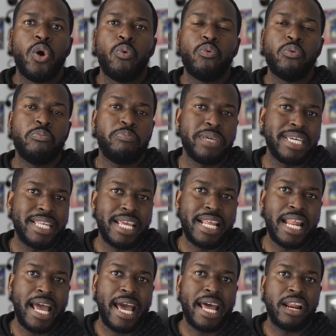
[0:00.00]
will beat it
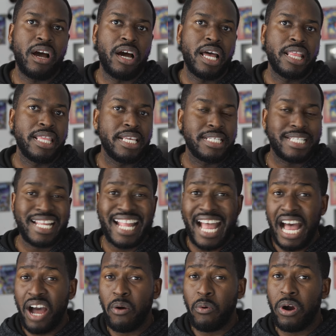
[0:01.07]
at at least an
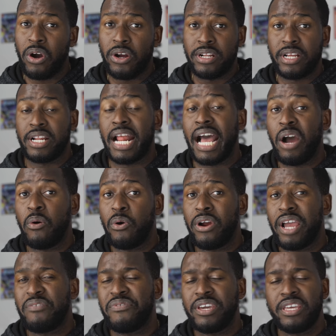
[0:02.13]
hour on an hour.
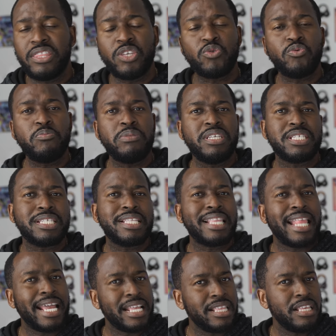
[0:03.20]
I figured this would be
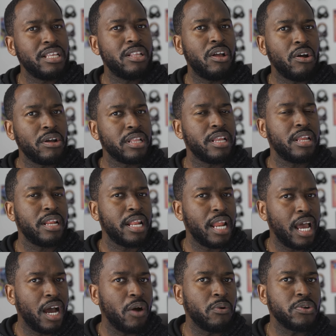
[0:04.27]
slightly longer than an
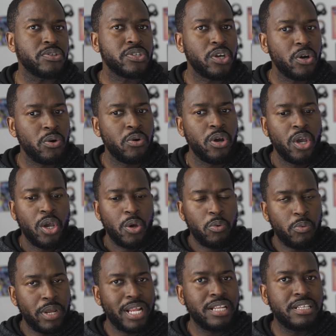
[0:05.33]
hour. So
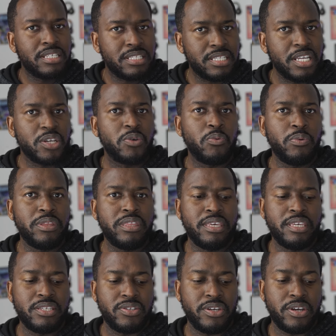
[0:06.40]
when to stick with
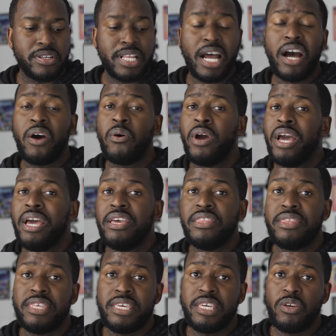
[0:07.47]
these here? Now,
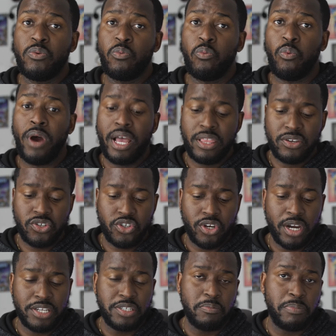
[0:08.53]
the wireless
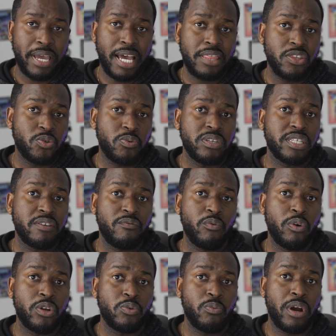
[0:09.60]
charging pad, the 27
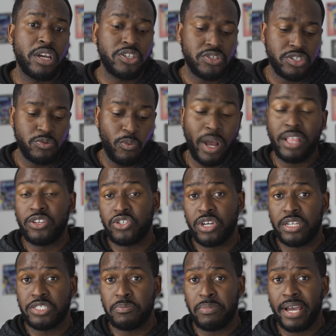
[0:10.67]
watt wireless
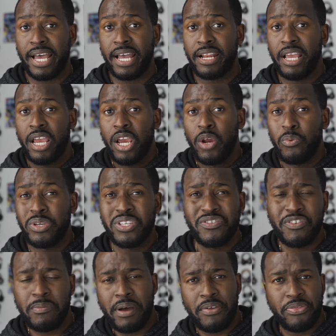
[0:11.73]
charging pad,
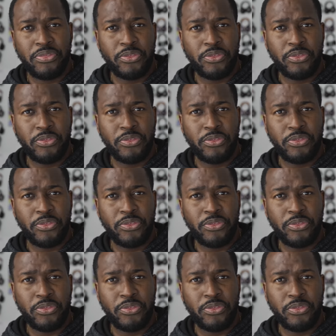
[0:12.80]
retails for about